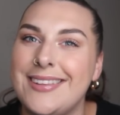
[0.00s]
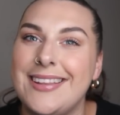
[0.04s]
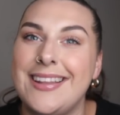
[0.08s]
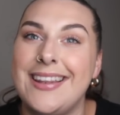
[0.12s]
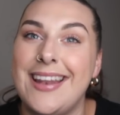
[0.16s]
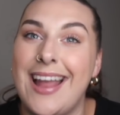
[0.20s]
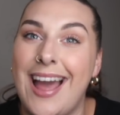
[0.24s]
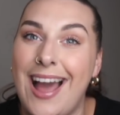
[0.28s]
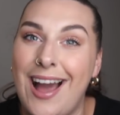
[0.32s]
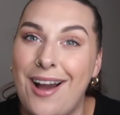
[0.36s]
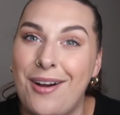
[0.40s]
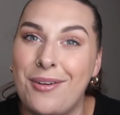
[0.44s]

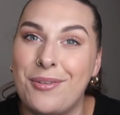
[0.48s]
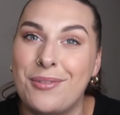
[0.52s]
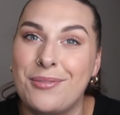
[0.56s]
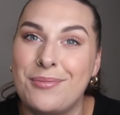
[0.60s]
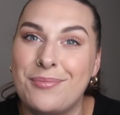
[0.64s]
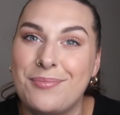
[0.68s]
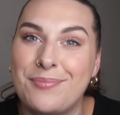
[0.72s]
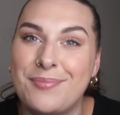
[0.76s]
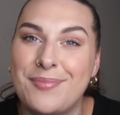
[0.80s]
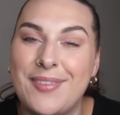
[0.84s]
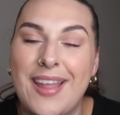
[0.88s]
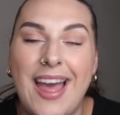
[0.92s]
Now,
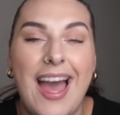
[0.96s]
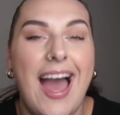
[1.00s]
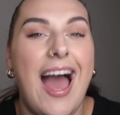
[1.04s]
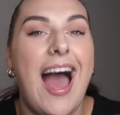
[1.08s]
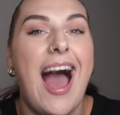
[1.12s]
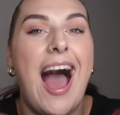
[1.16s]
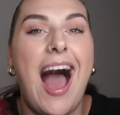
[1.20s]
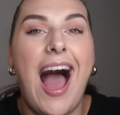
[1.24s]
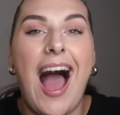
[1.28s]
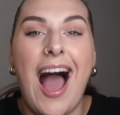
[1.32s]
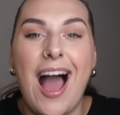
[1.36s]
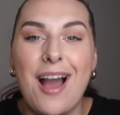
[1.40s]

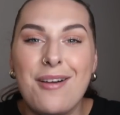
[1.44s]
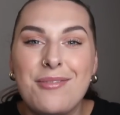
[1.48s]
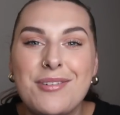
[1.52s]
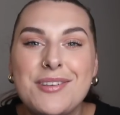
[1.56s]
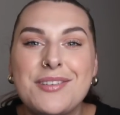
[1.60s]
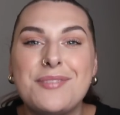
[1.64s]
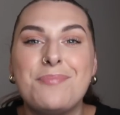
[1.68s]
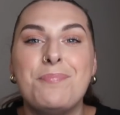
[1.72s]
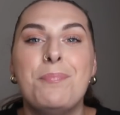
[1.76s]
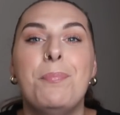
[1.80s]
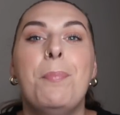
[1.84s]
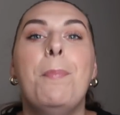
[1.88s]
I
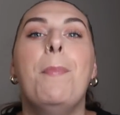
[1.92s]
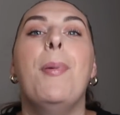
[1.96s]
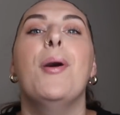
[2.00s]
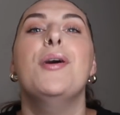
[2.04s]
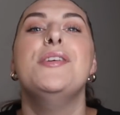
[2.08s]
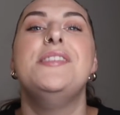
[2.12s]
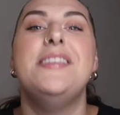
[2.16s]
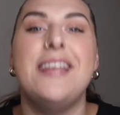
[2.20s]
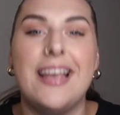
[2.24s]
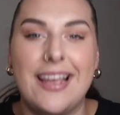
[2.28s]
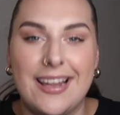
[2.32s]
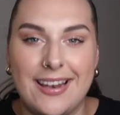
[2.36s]
was
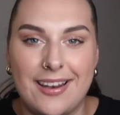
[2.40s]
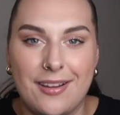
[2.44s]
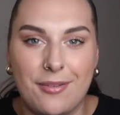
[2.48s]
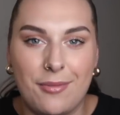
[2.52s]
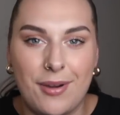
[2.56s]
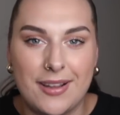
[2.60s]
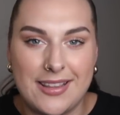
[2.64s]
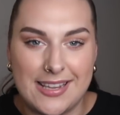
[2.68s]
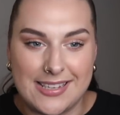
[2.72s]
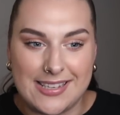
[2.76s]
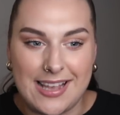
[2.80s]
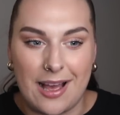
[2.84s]
buzzing
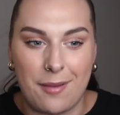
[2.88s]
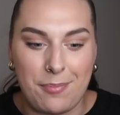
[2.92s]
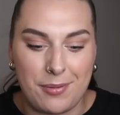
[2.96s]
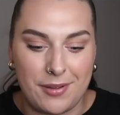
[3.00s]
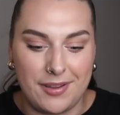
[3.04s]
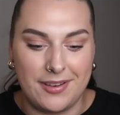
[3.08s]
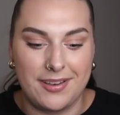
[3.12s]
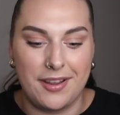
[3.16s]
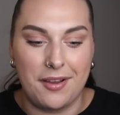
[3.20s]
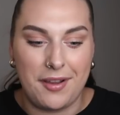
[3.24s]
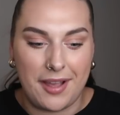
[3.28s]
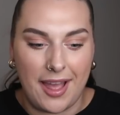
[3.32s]
when this
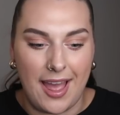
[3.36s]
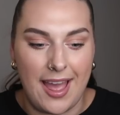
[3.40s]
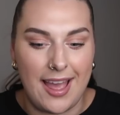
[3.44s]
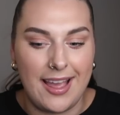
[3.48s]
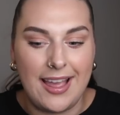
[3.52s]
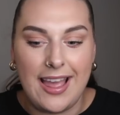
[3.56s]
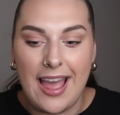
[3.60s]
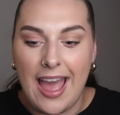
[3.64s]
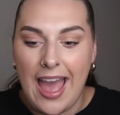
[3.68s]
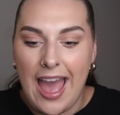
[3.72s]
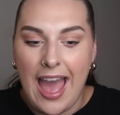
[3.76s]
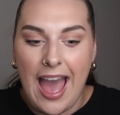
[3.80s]
happened,
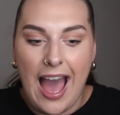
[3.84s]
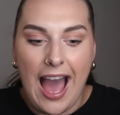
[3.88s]
okay?